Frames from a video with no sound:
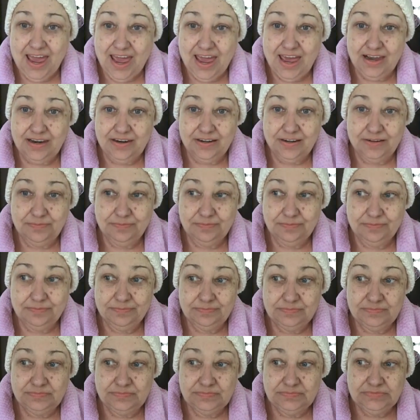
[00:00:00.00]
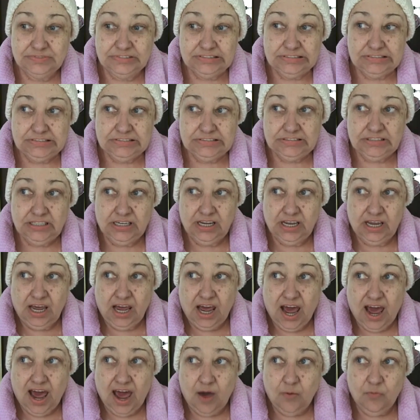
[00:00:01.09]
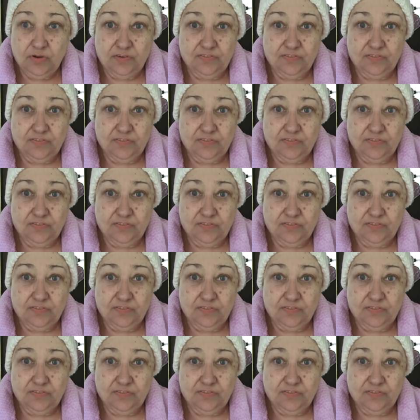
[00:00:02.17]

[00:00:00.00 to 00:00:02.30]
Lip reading: And I